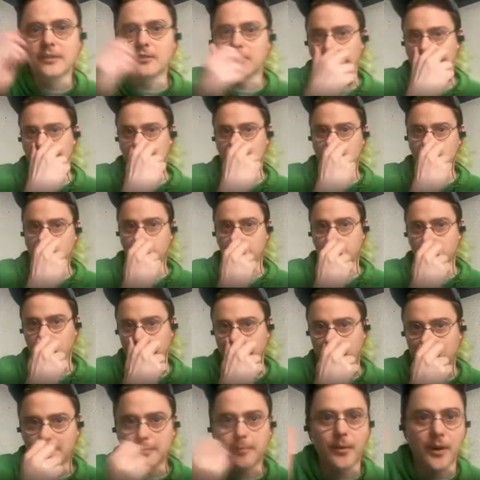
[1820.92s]
might do
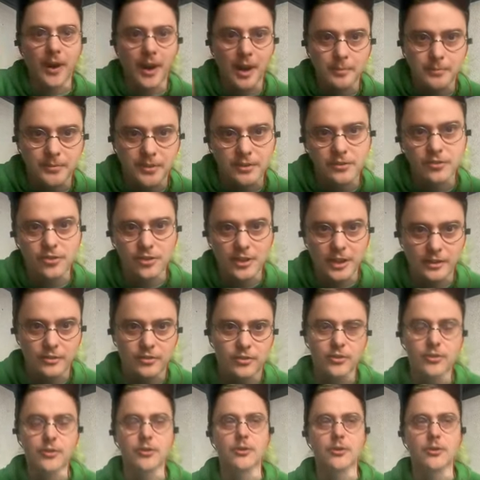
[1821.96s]
to like prompt inject